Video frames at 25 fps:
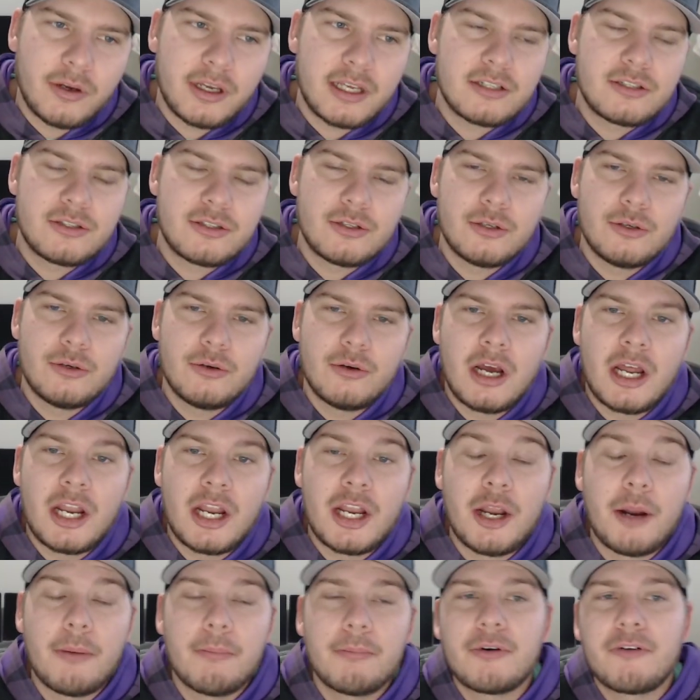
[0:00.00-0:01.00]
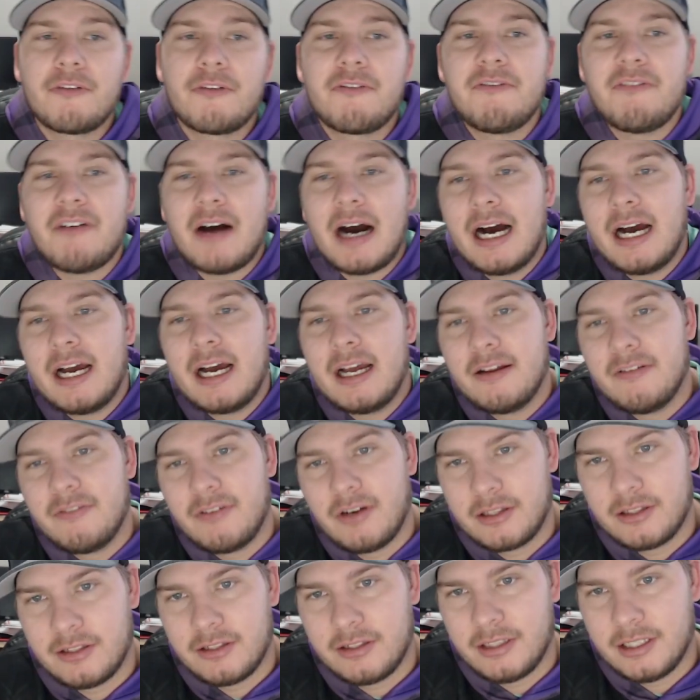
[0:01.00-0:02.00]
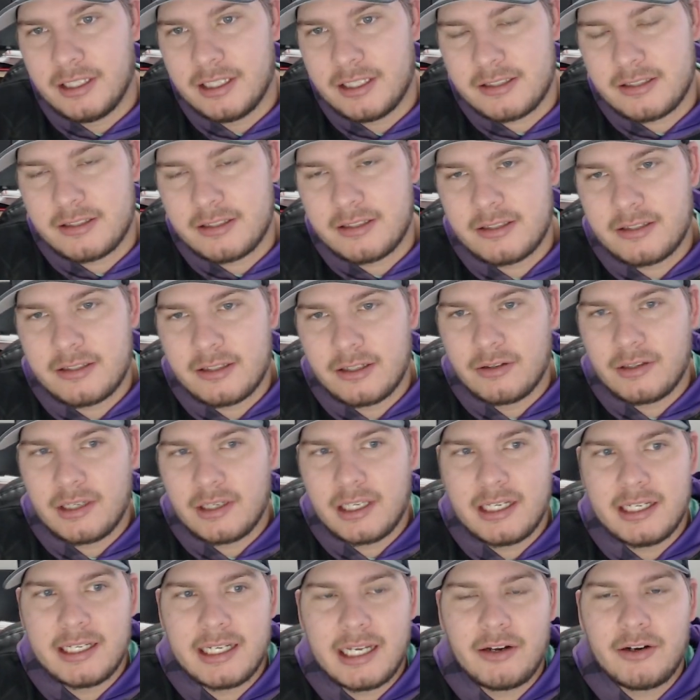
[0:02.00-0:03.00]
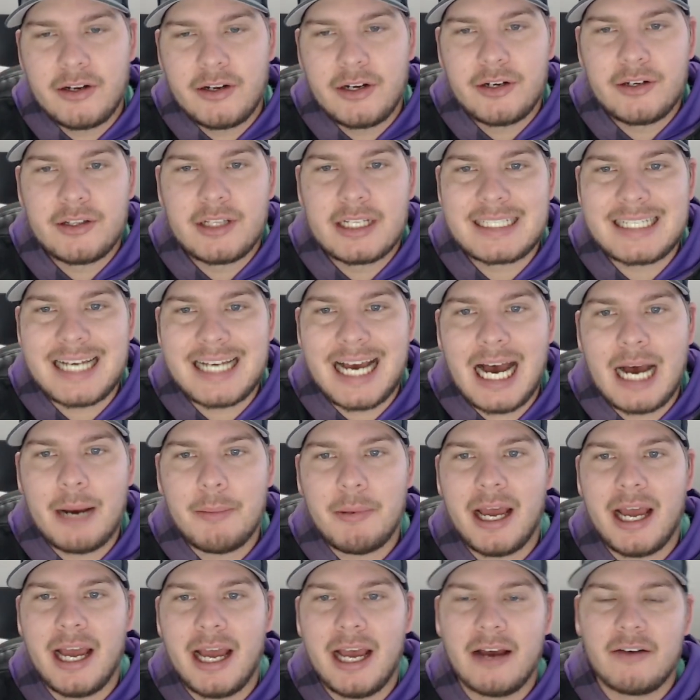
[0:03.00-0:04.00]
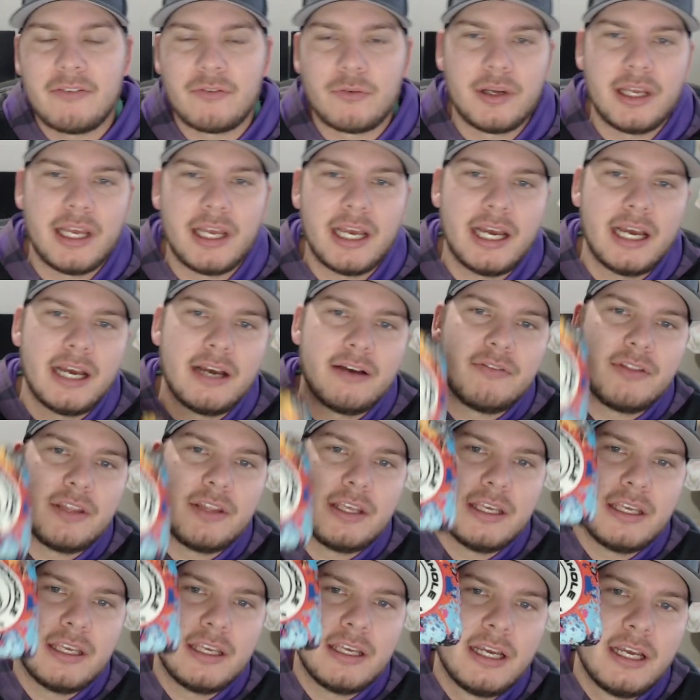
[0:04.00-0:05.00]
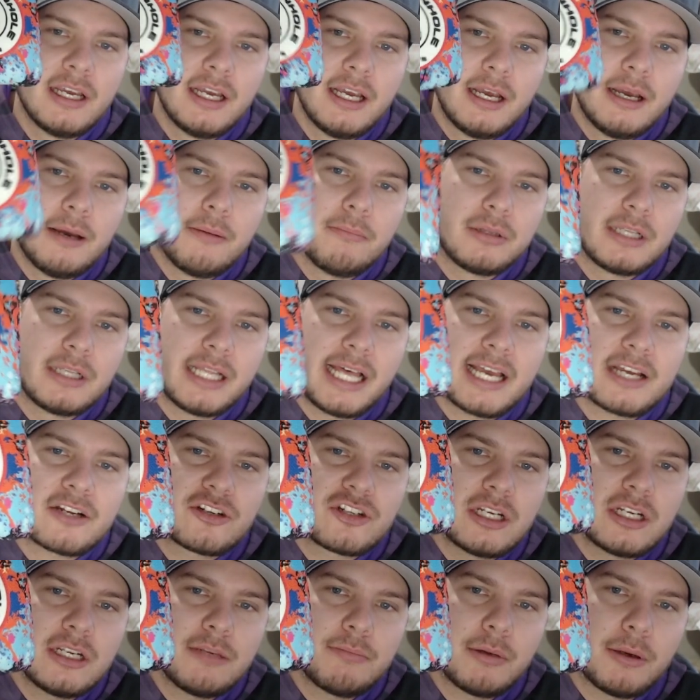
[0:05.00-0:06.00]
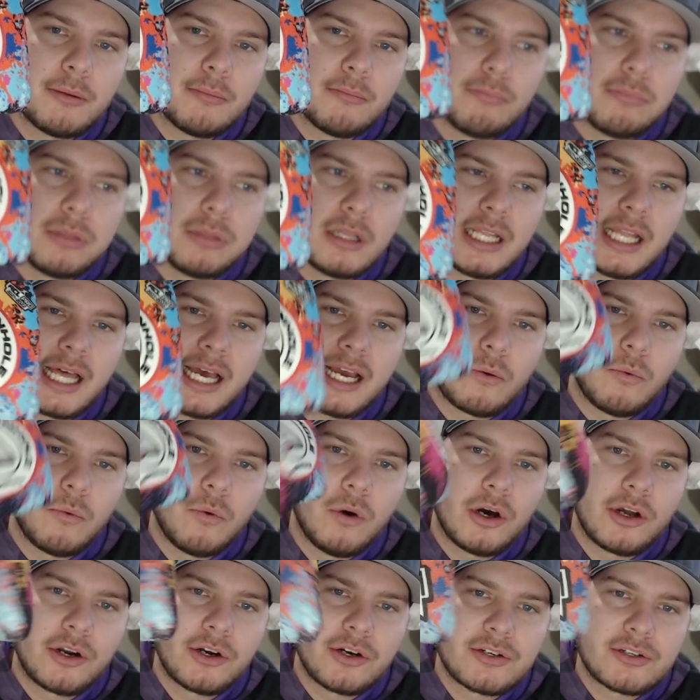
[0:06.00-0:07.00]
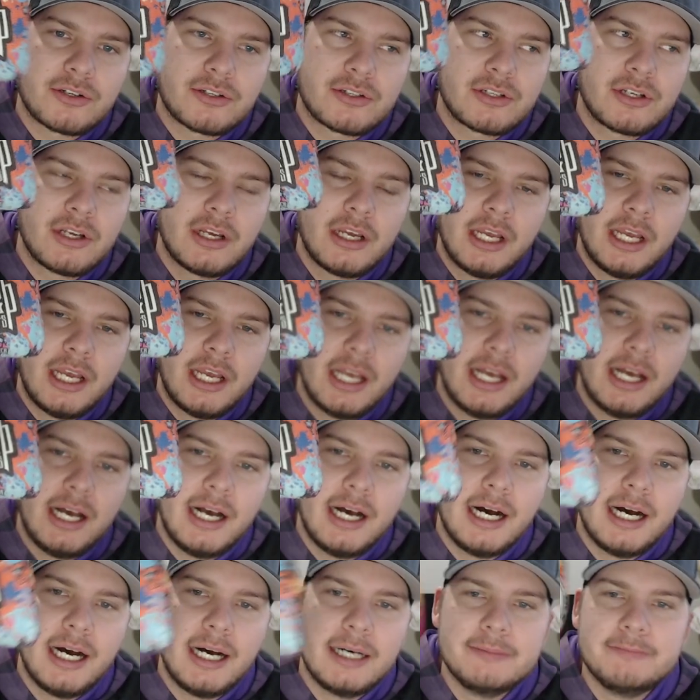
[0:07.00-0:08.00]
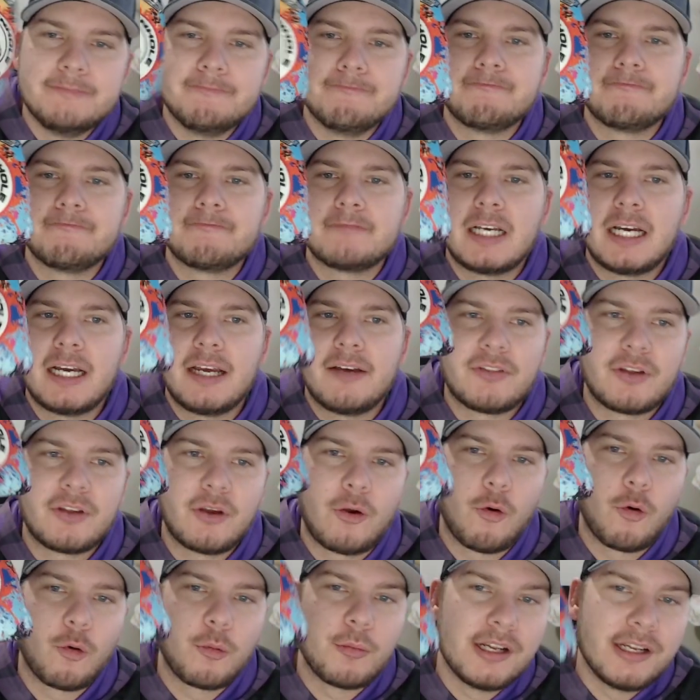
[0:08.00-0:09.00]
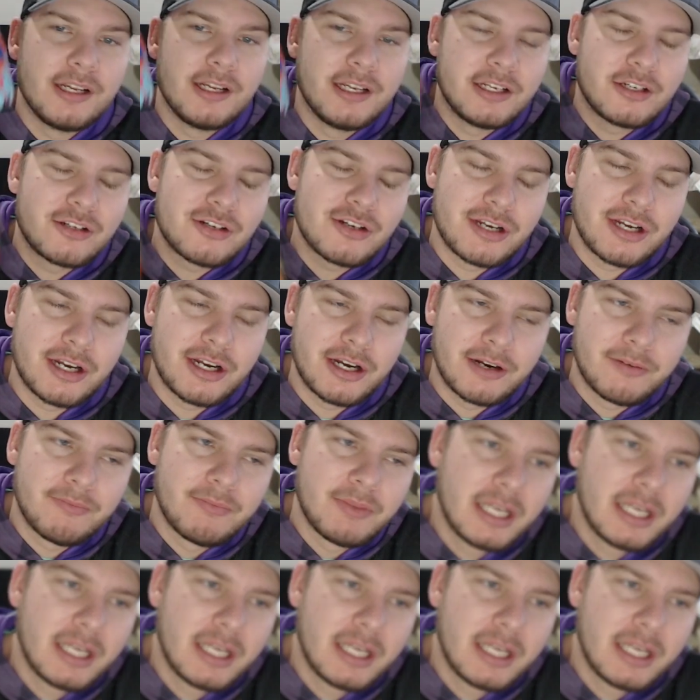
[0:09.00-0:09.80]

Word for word: into number five on the list, so getting down here in the top half, we have the Black Sheep waters Um, I have the Corbin edition here.